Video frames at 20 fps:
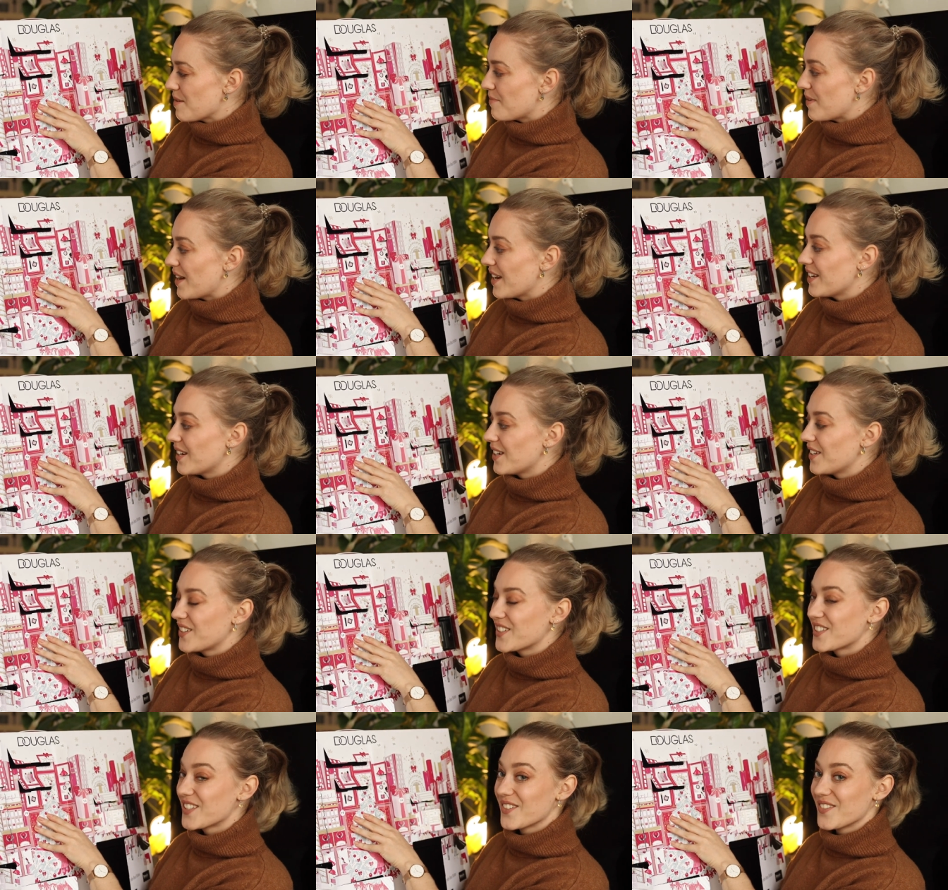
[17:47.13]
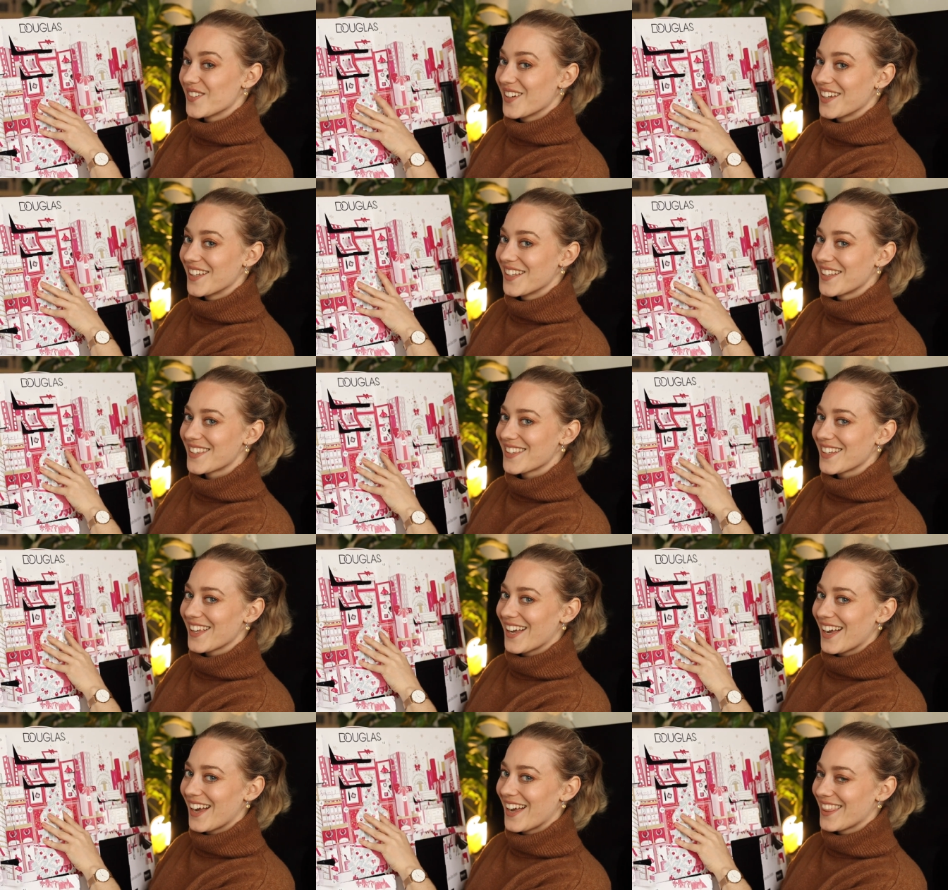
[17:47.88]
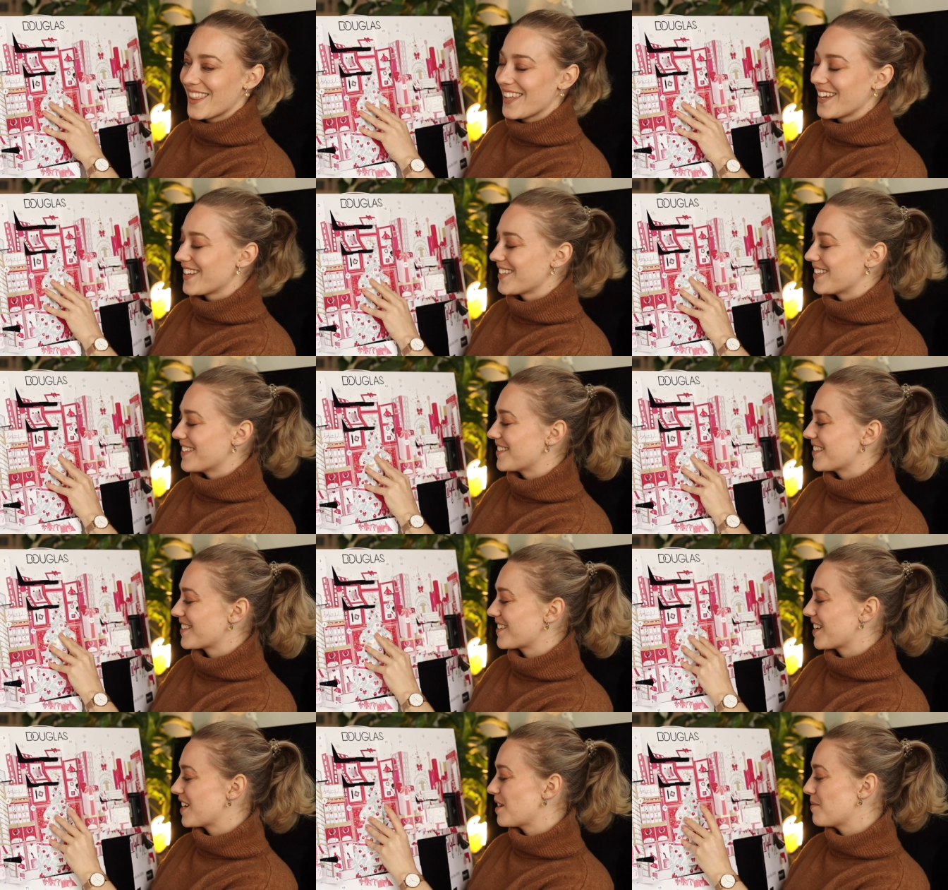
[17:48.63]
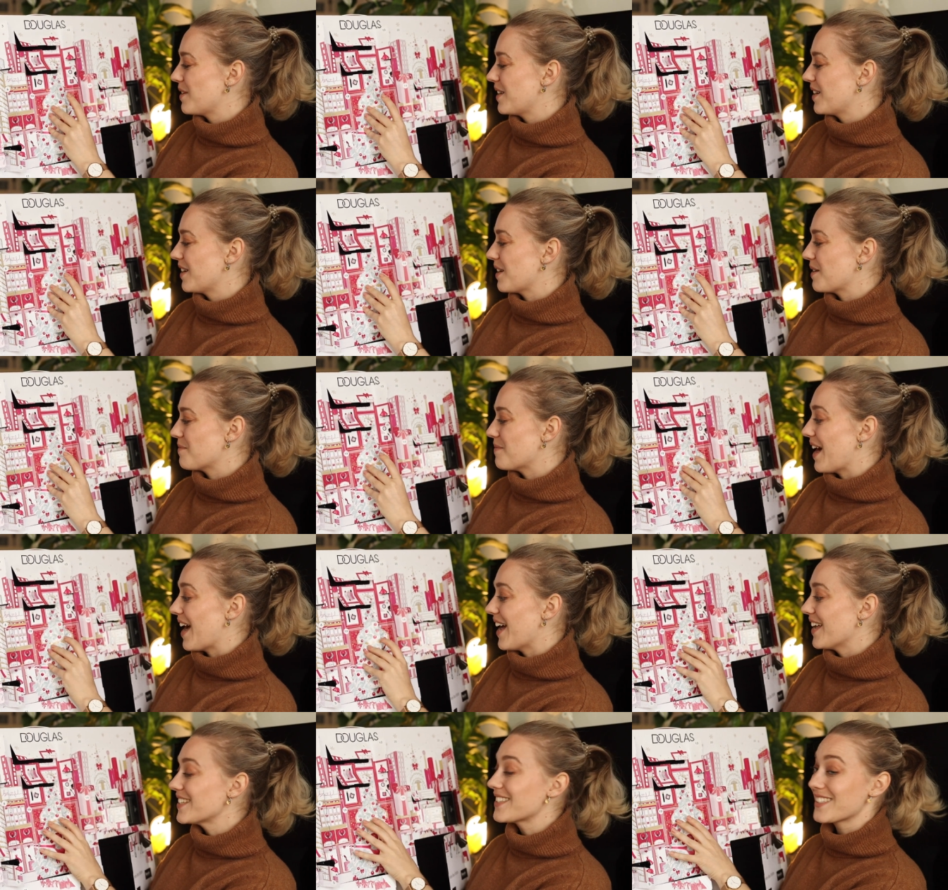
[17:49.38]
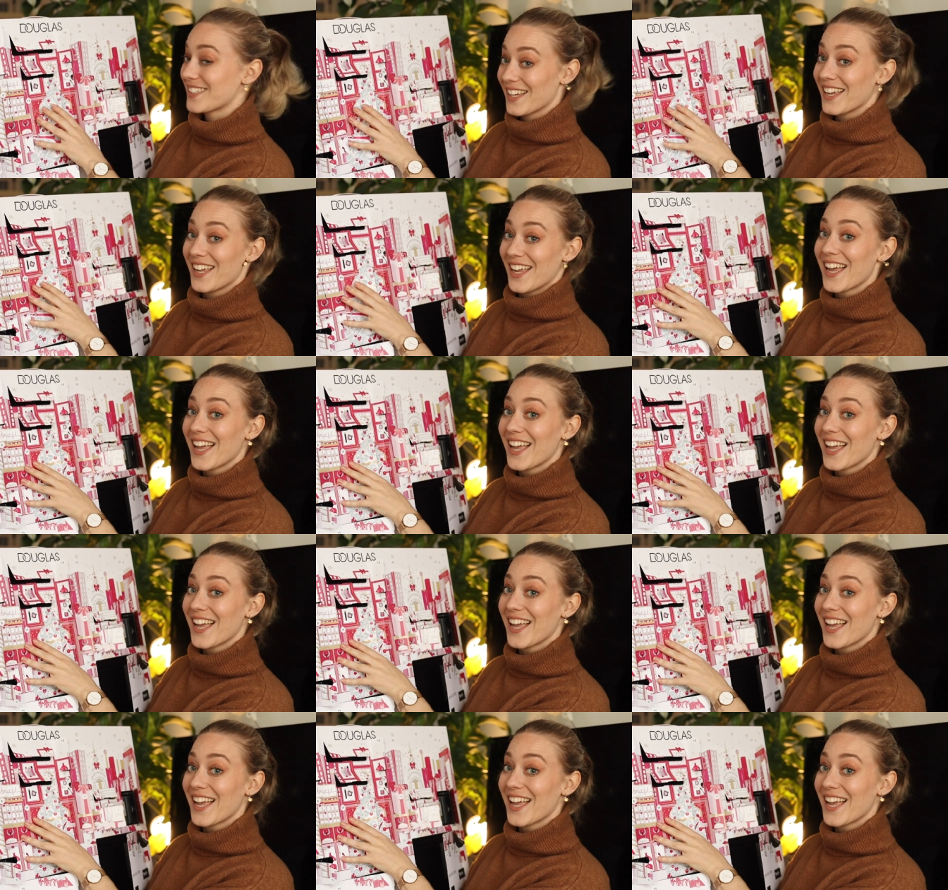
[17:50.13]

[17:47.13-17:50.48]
By the looks of it, I think this is gonna be another mask.